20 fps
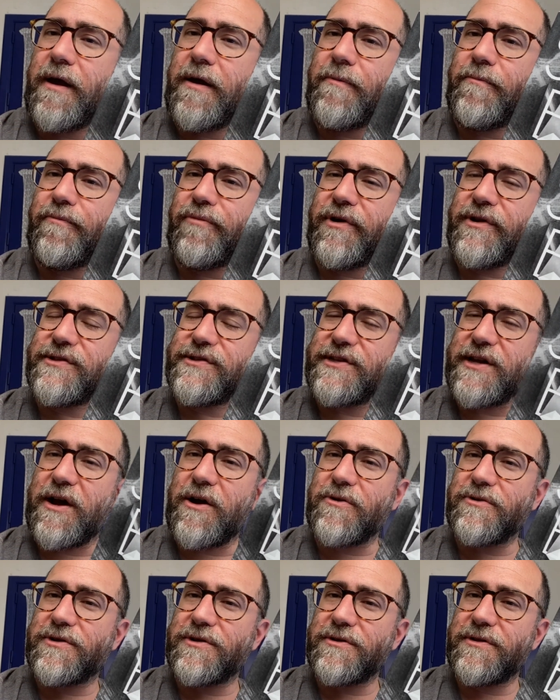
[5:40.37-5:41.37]
brings
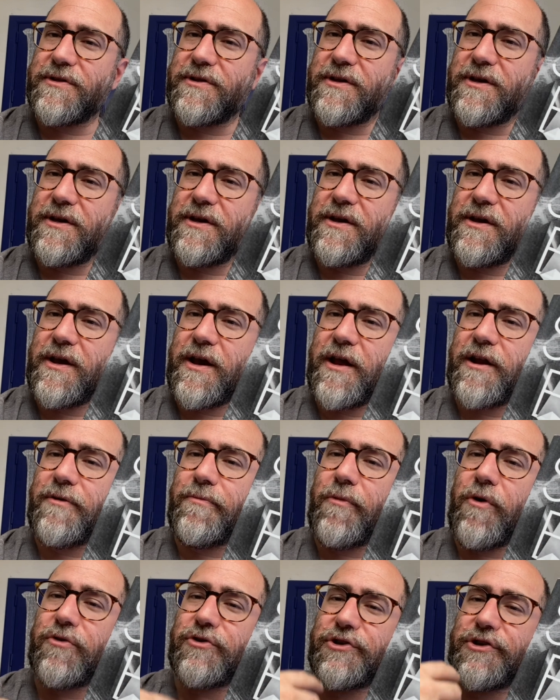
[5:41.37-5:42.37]
out an
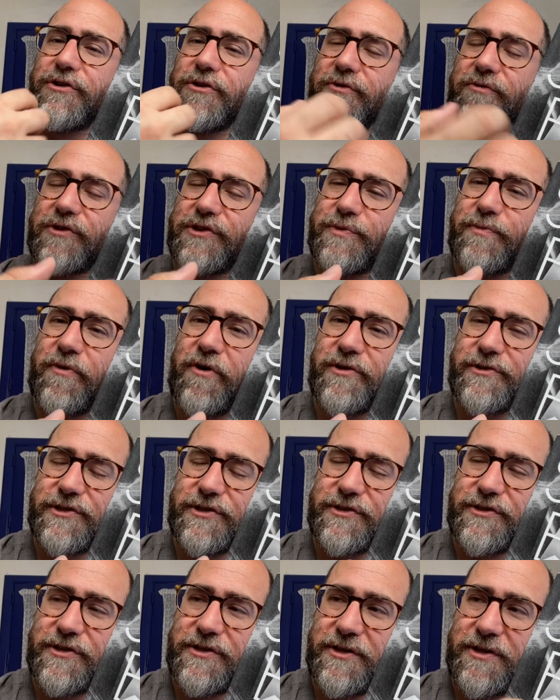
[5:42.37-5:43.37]
emotional response
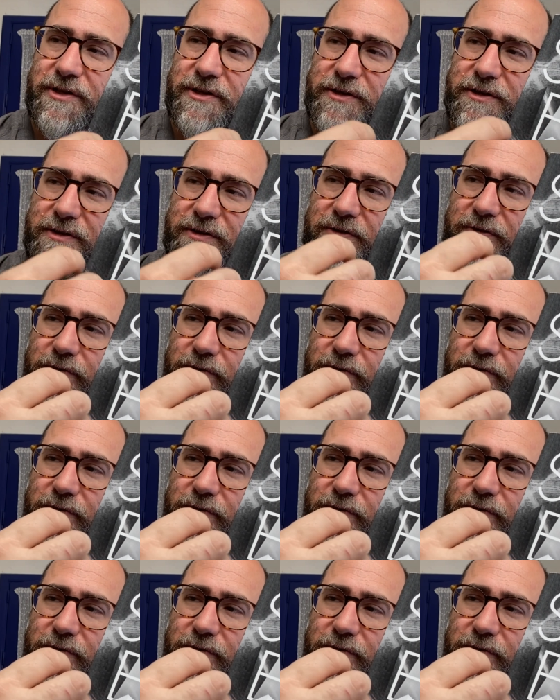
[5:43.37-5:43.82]
in the